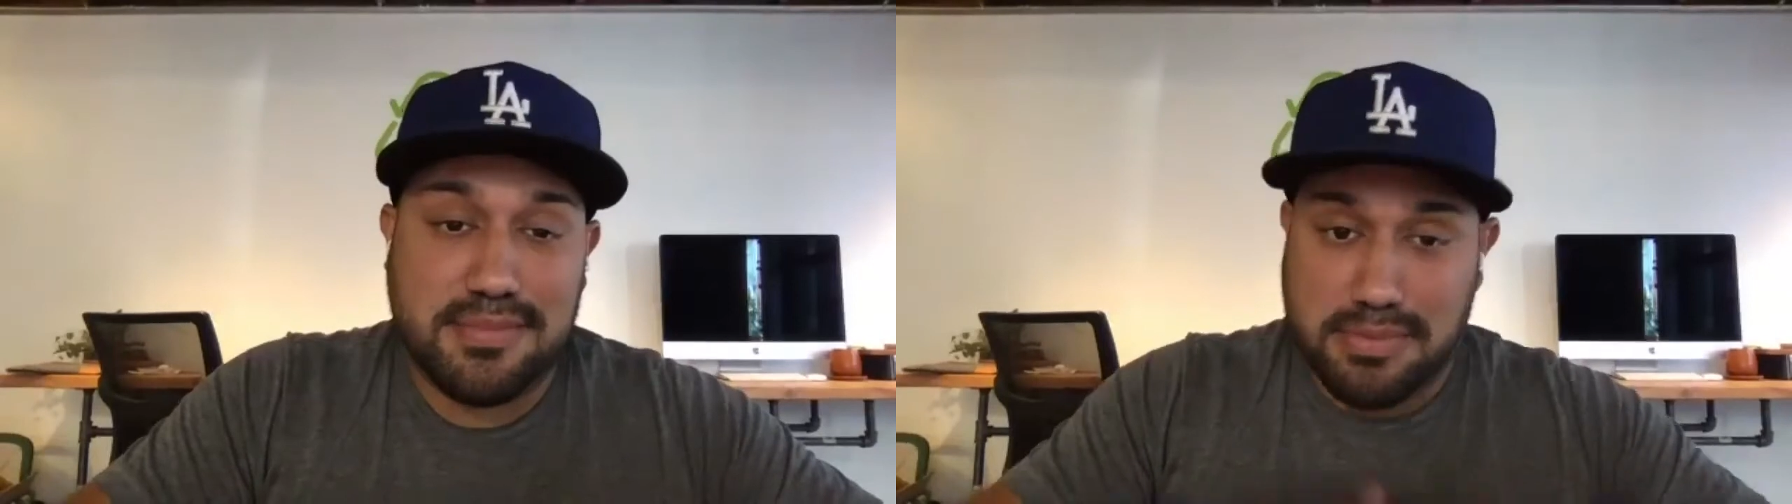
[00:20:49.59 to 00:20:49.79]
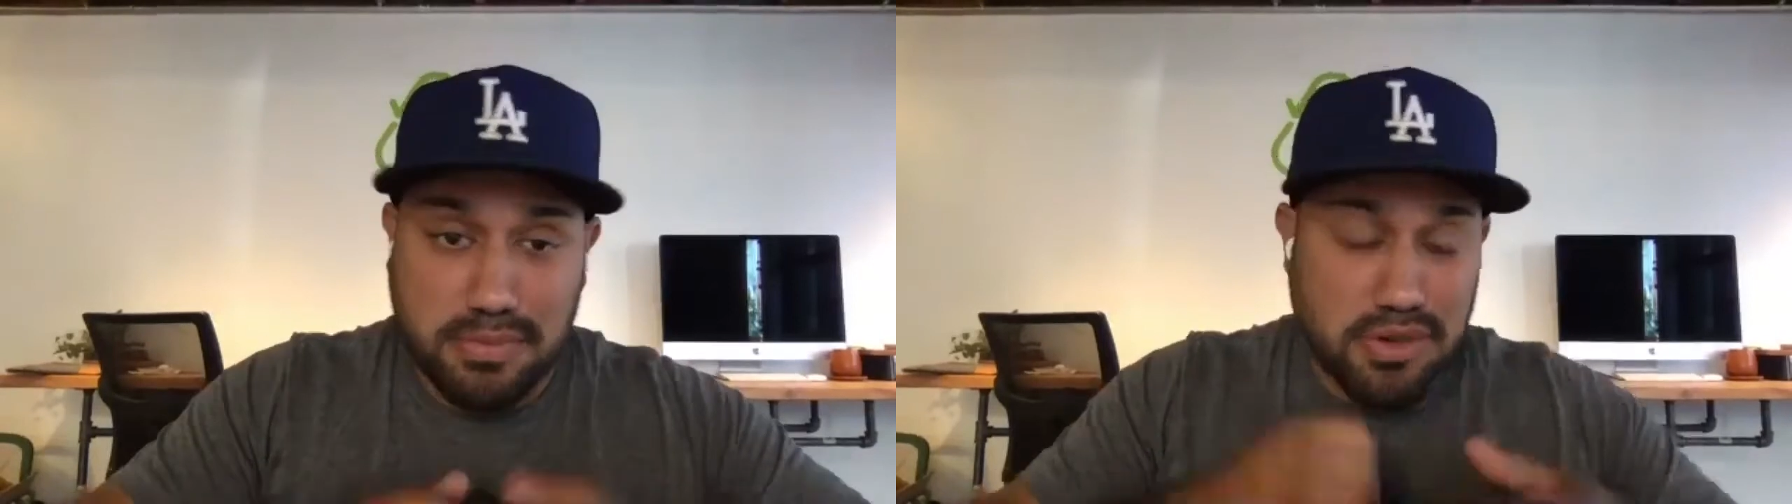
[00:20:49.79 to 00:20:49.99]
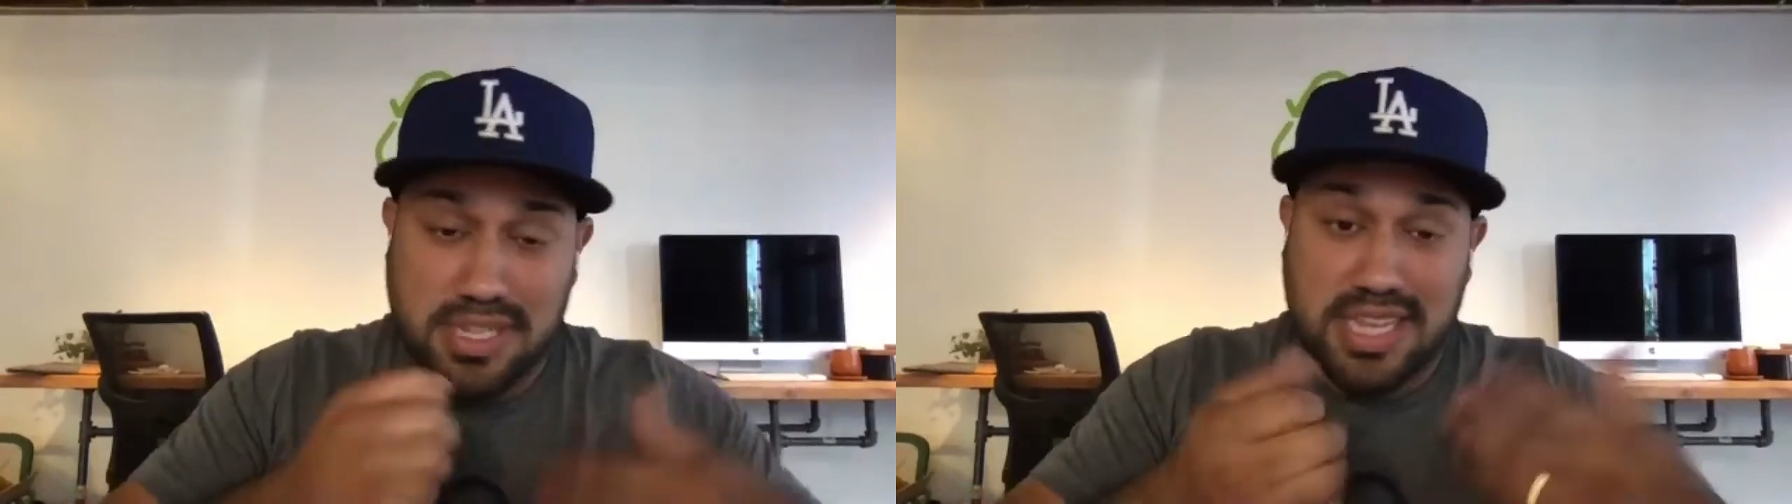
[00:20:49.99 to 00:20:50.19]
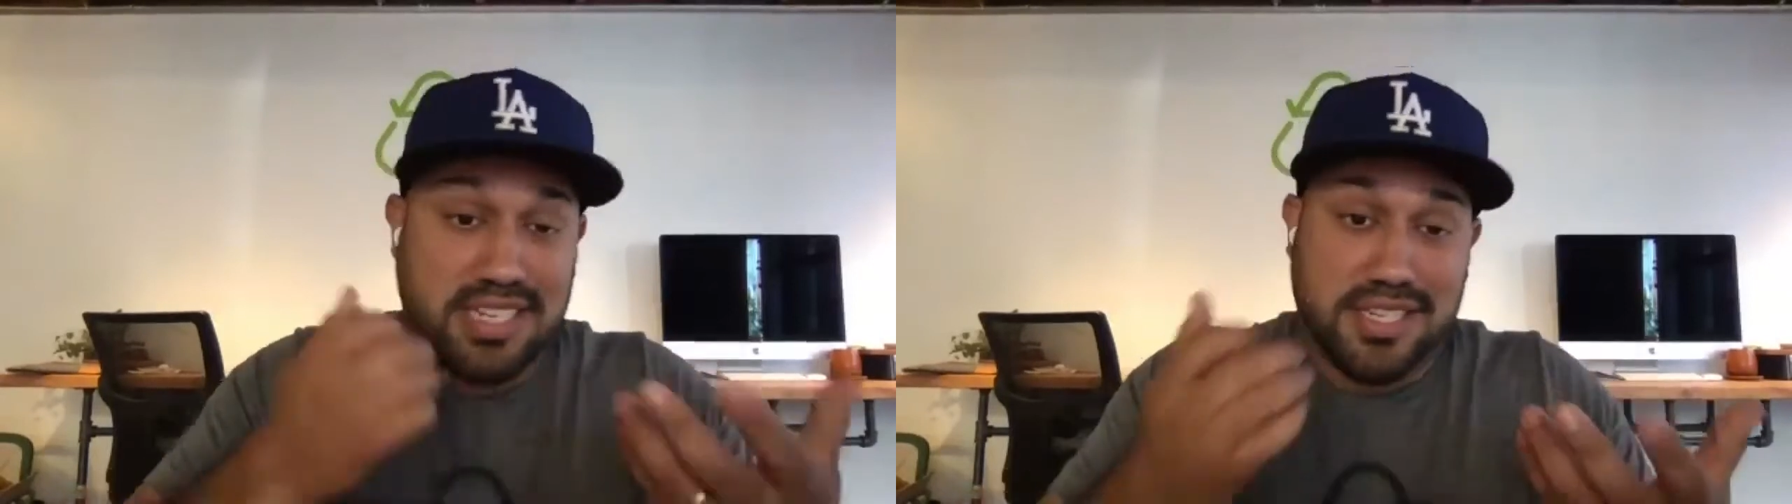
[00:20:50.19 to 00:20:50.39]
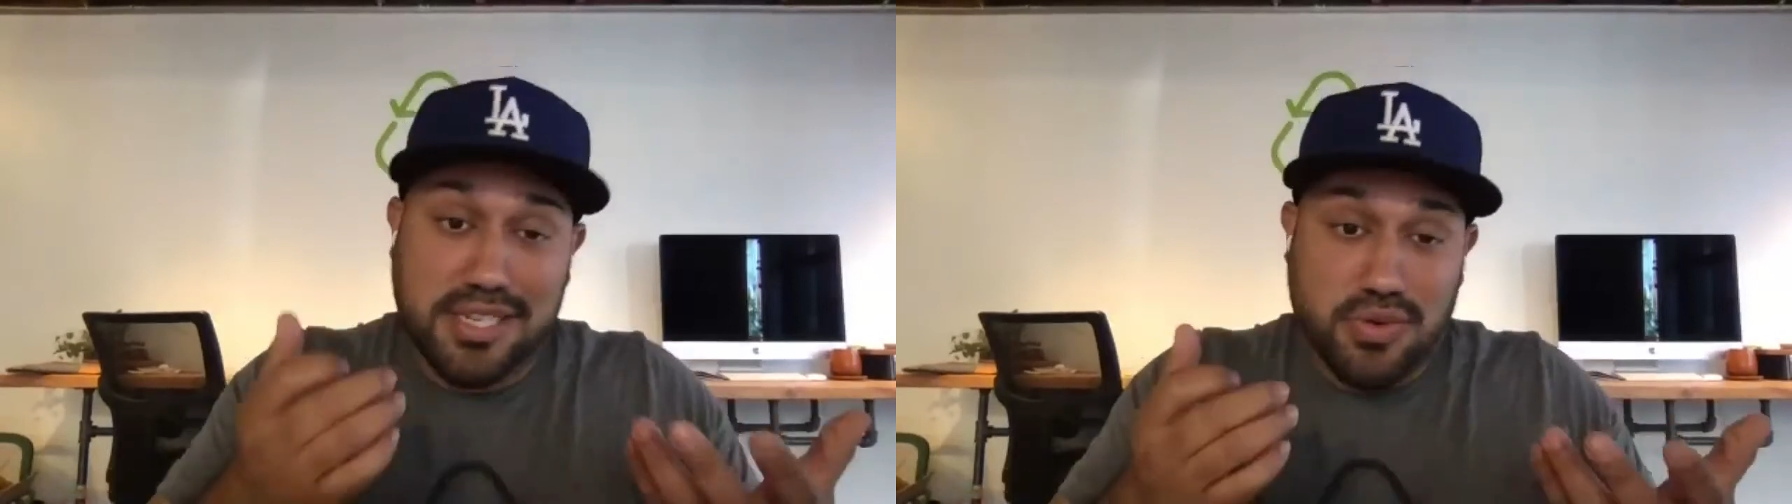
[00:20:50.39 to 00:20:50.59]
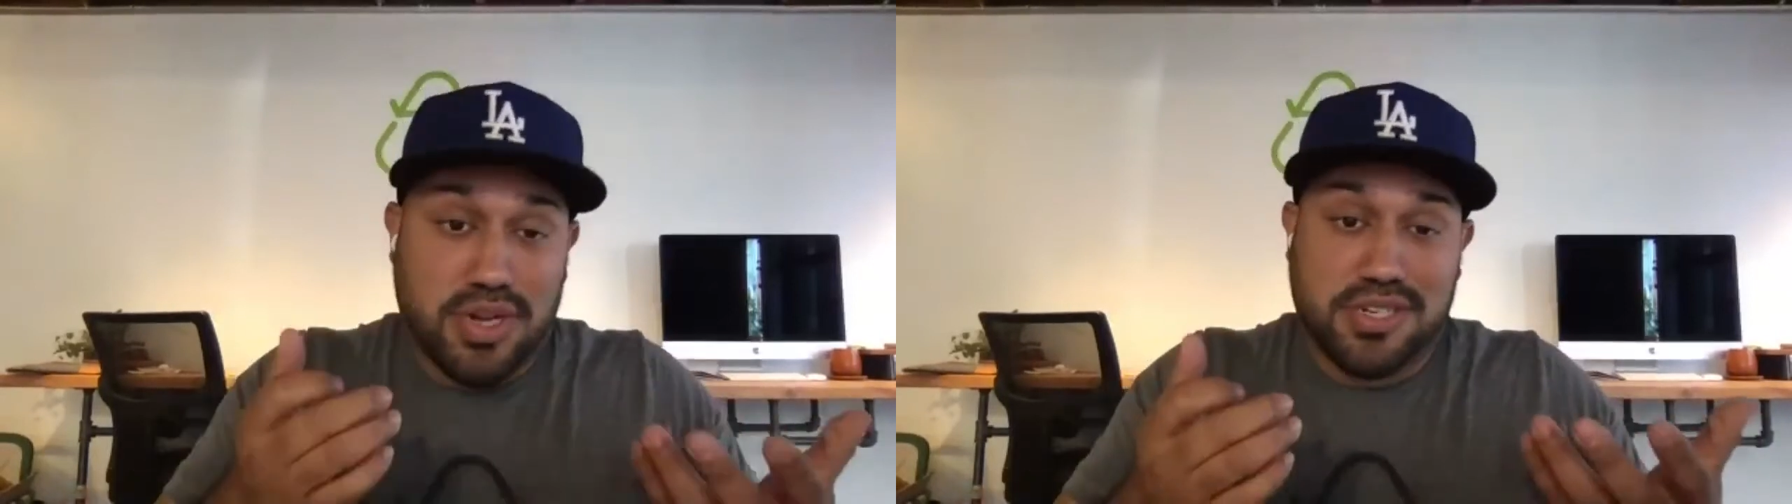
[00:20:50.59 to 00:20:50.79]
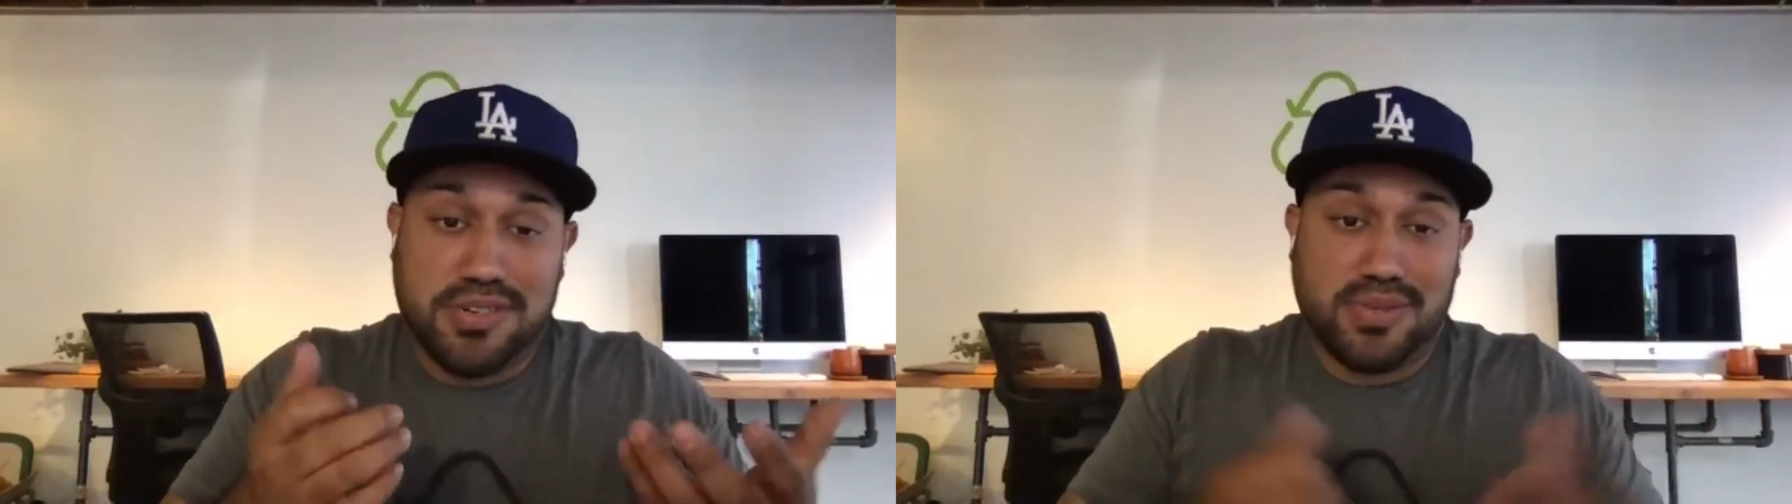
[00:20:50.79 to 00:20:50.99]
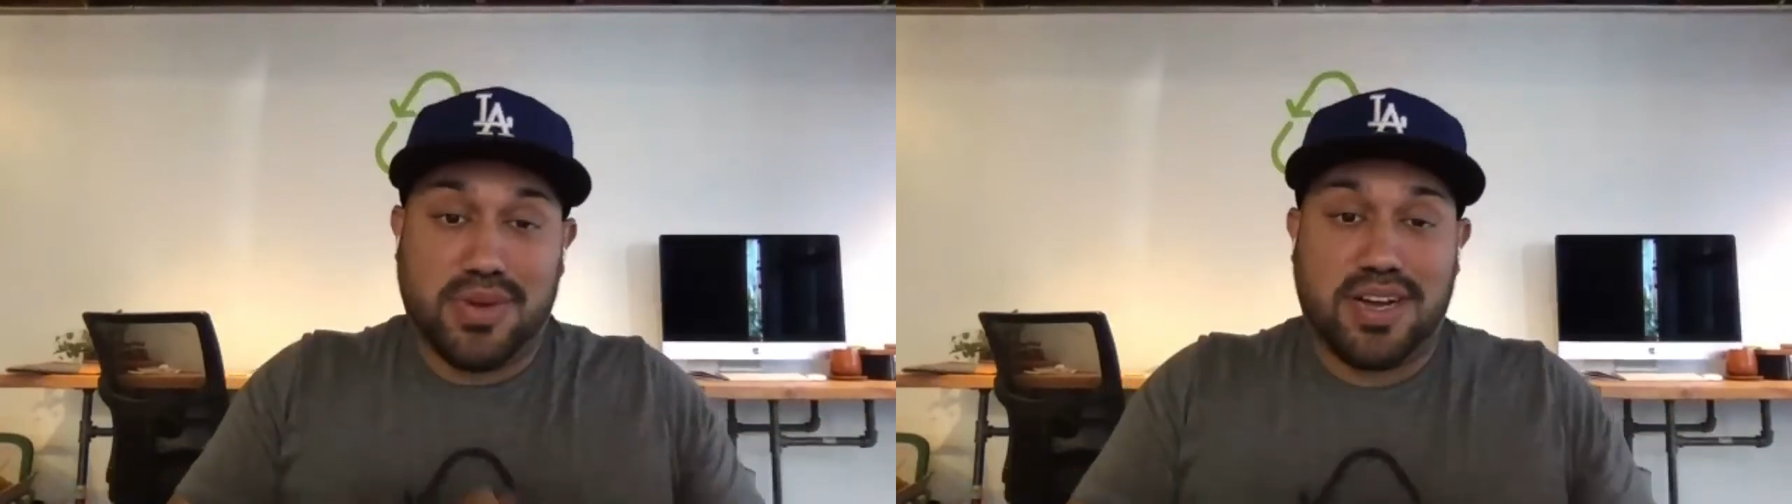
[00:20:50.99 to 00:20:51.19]
more like a dishwasher
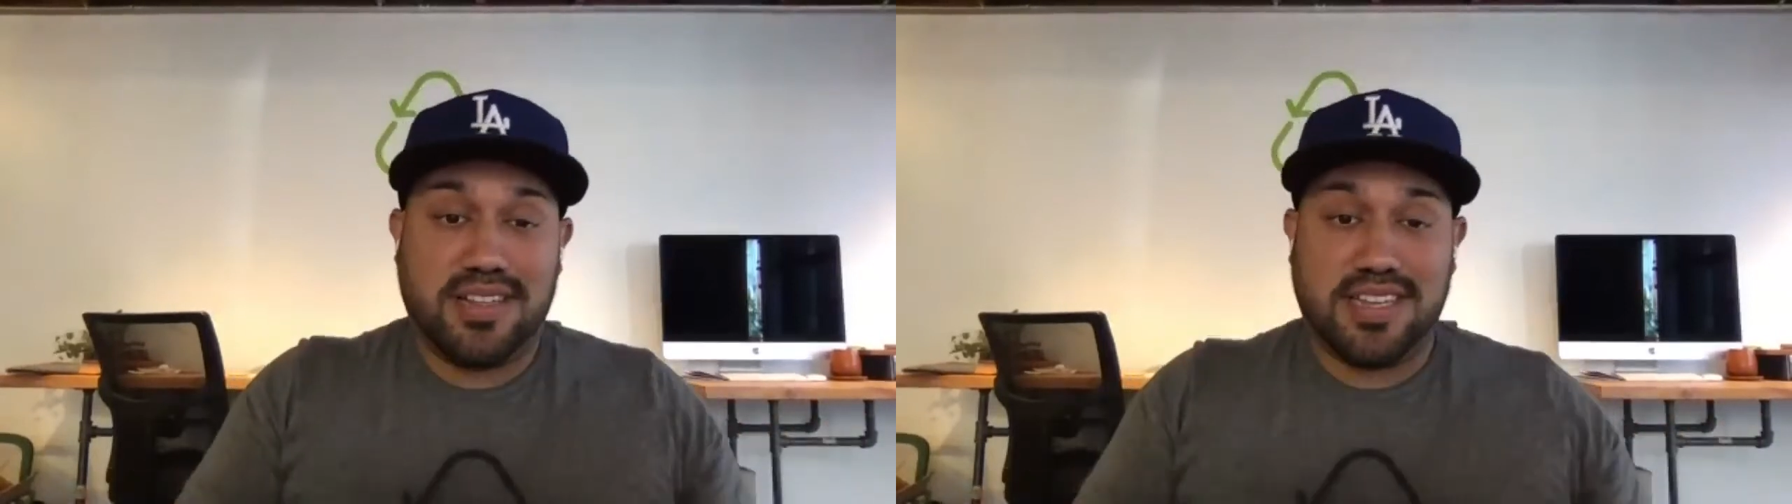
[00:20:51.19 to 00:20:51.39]
as well.